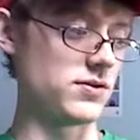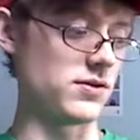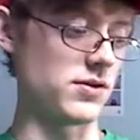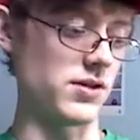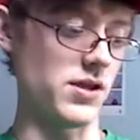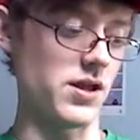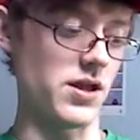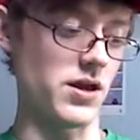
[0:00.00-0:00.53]

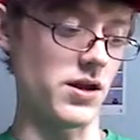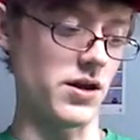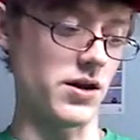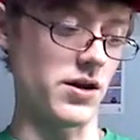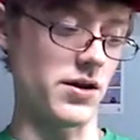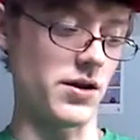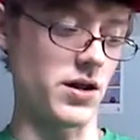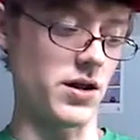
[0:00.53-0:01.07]

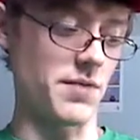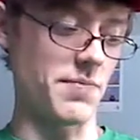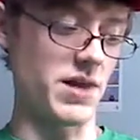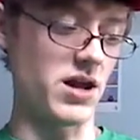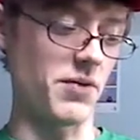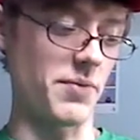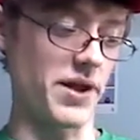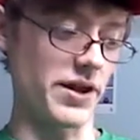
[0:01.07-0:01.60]
the
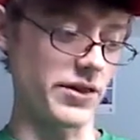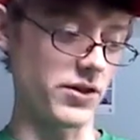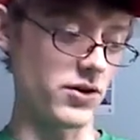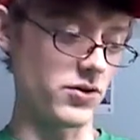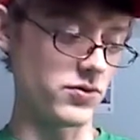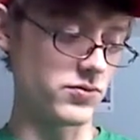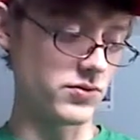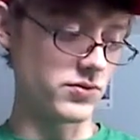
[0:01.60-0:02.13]
battle pack,
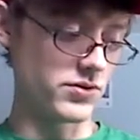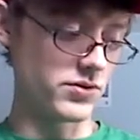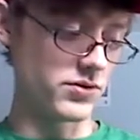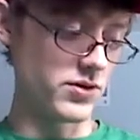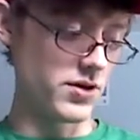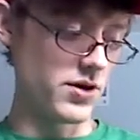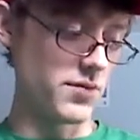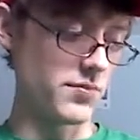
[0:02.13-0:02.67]
though,
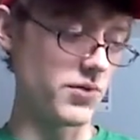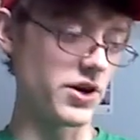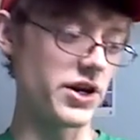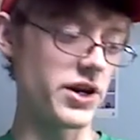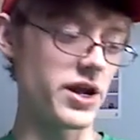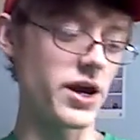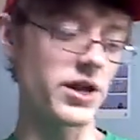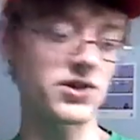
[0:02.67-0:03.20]

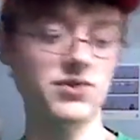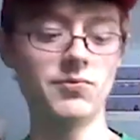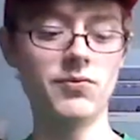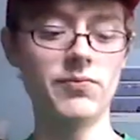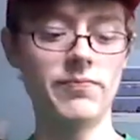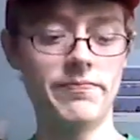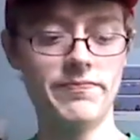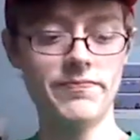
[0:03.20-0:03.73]
Brendan got
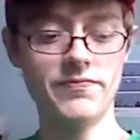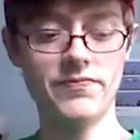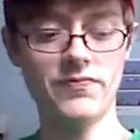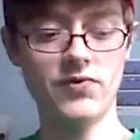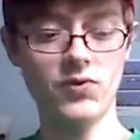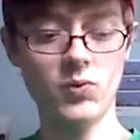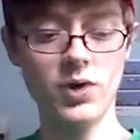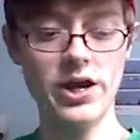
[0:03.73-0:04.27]
some
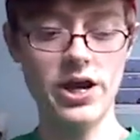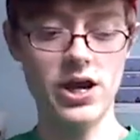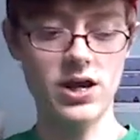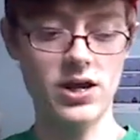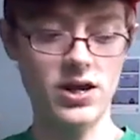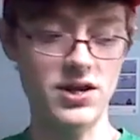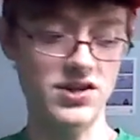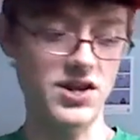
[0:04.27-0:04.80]
for
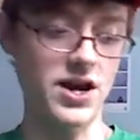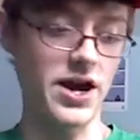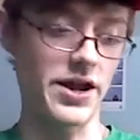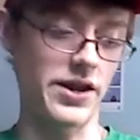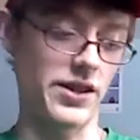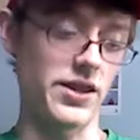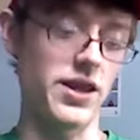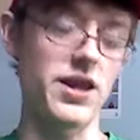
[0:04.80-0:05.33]
winning. He
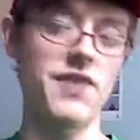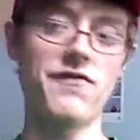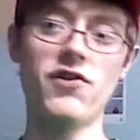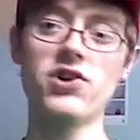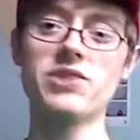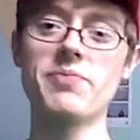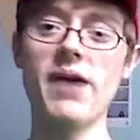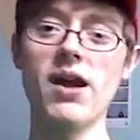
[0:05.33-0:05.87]
got the
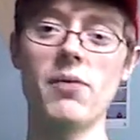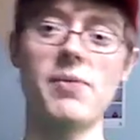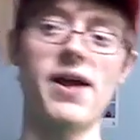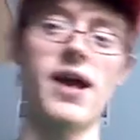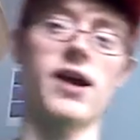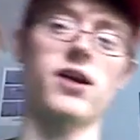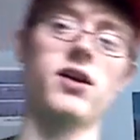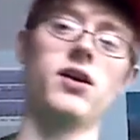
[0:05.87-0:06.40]
first battle
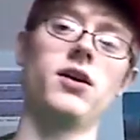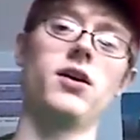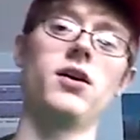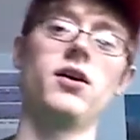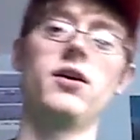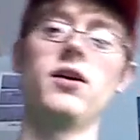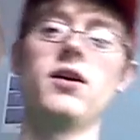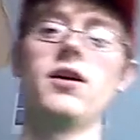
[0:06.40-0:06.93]
pack,
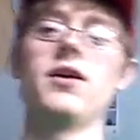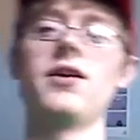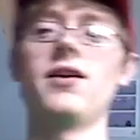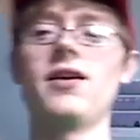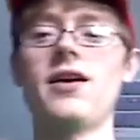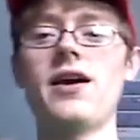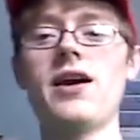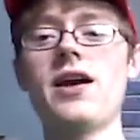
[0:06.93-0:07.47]

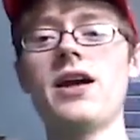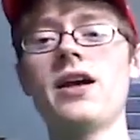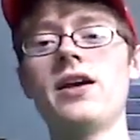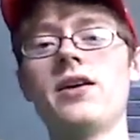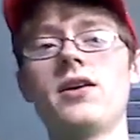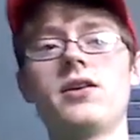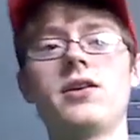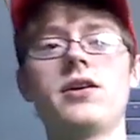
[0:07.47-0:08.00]

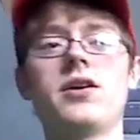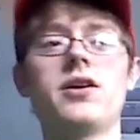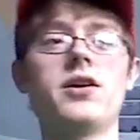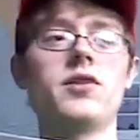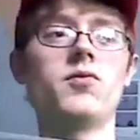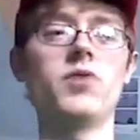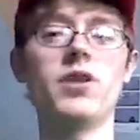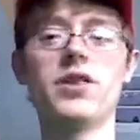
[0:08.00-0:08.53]

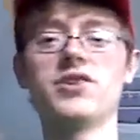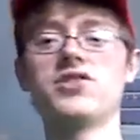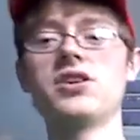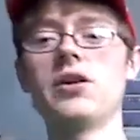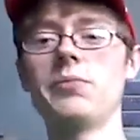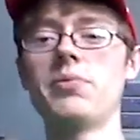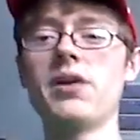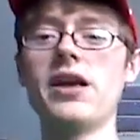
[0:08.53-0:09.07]
one of the
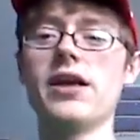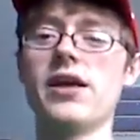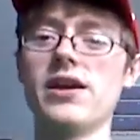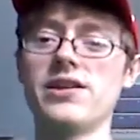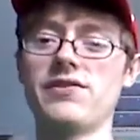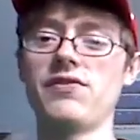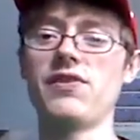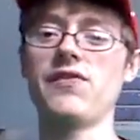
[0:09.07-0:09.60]
sealed play
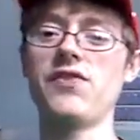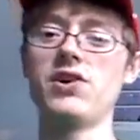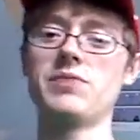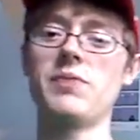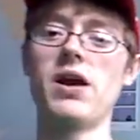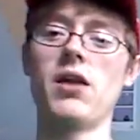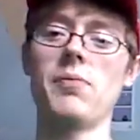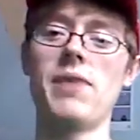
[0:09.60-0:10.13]
kits for the first
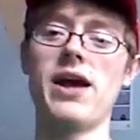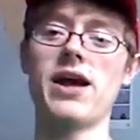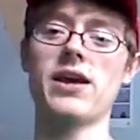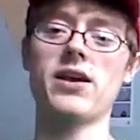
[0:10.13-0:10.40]
battle pack.